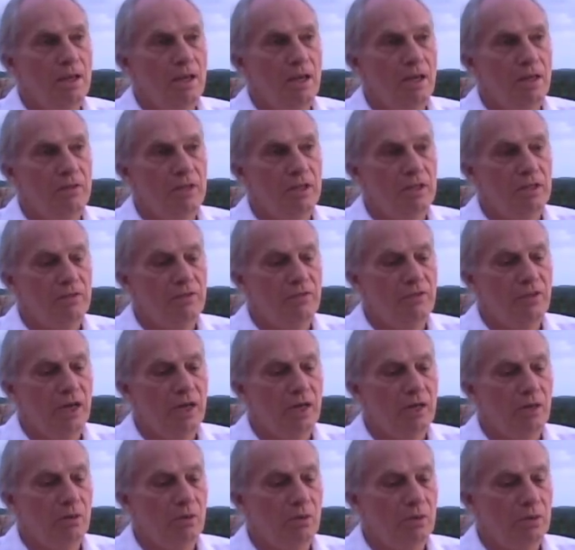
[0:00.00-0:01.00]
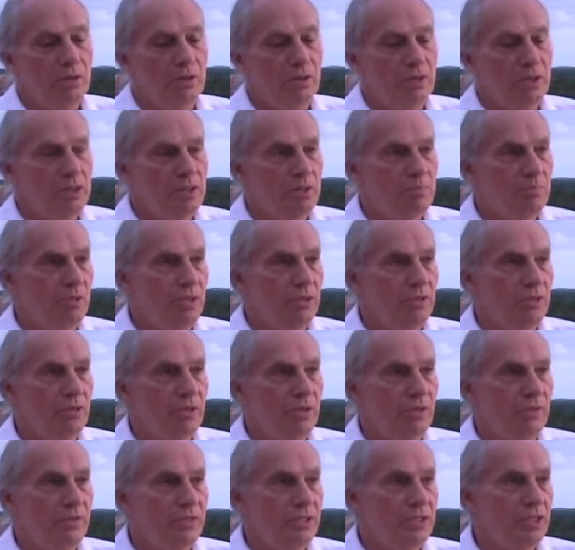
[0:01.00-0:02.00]
And then the final order is the
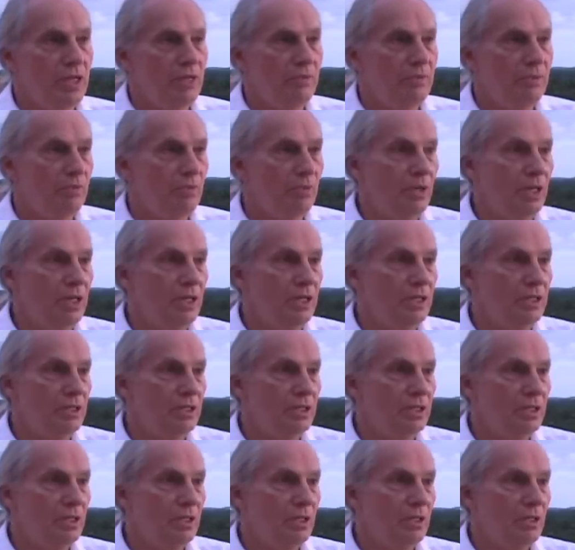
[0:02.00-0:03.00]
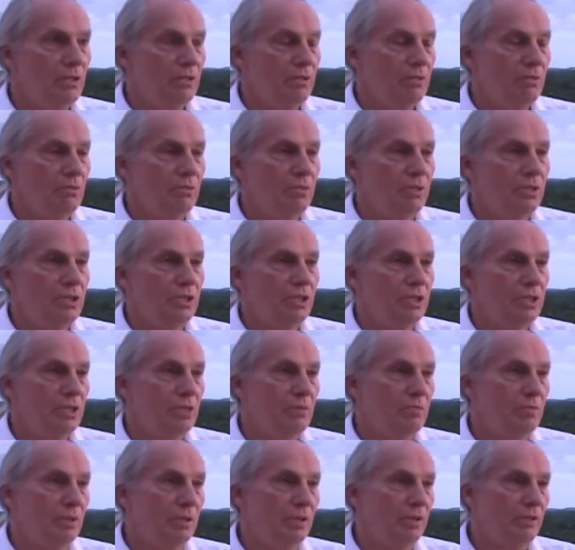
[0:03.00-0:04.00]
Brotherhood of the Seven Rays, which is
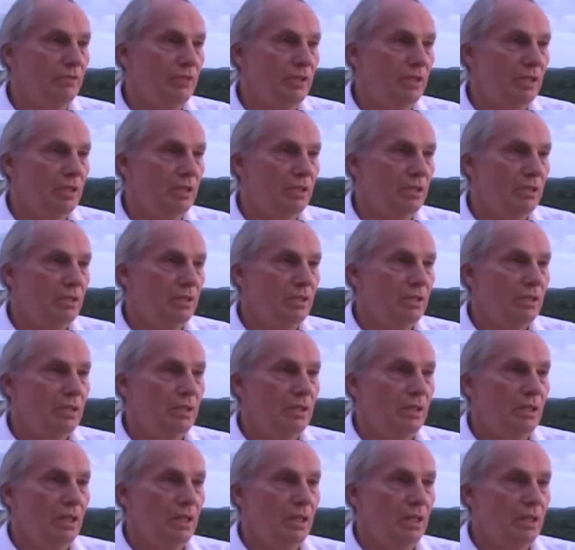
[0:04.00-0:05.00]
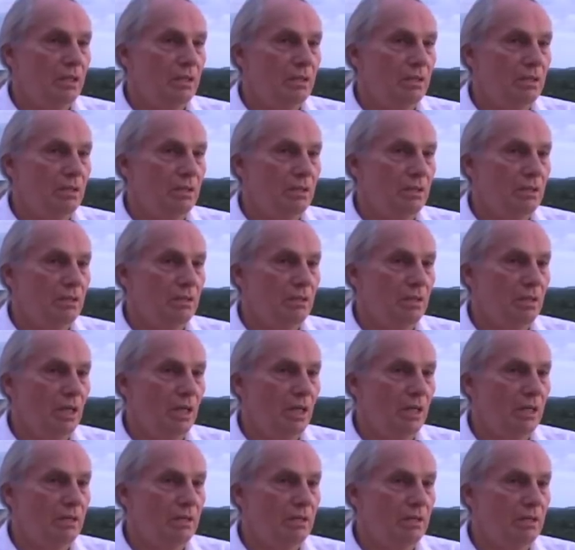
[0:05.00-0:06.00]
in Bolivia.
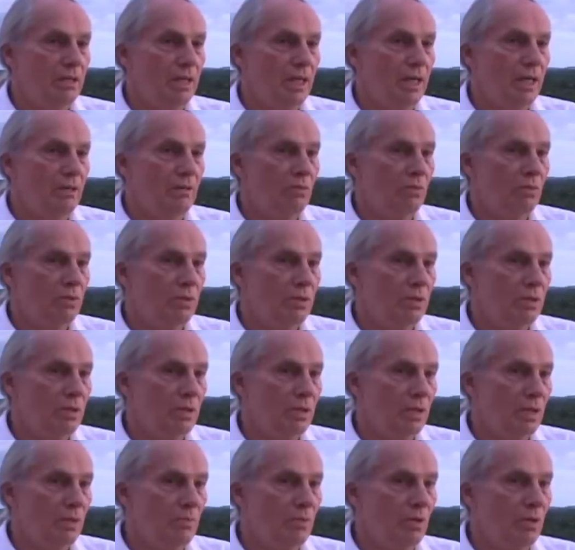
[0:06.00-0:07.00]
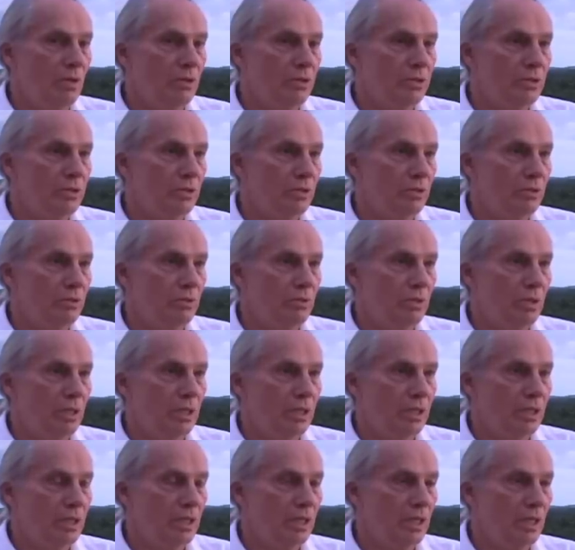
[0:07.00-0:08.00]
And that order I'm also
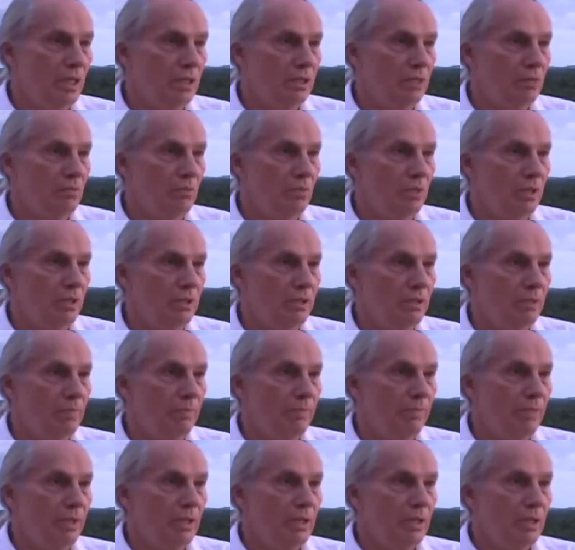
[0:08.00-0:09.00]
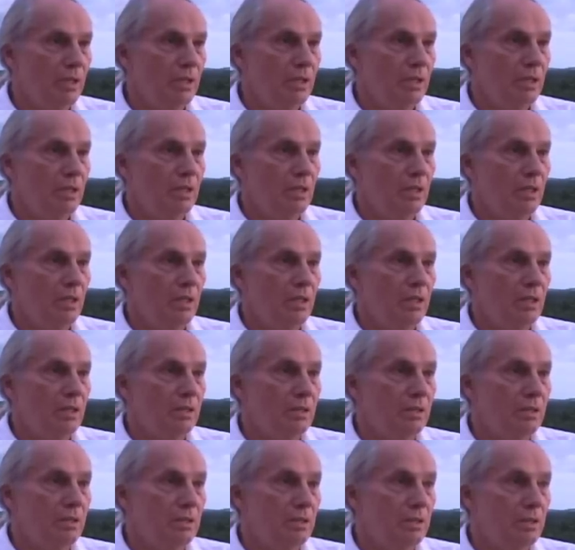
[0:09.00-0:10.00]
connected with.
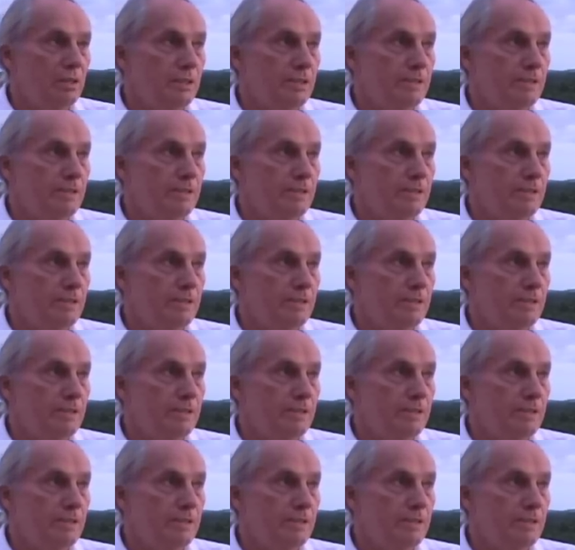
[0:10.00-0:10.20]
And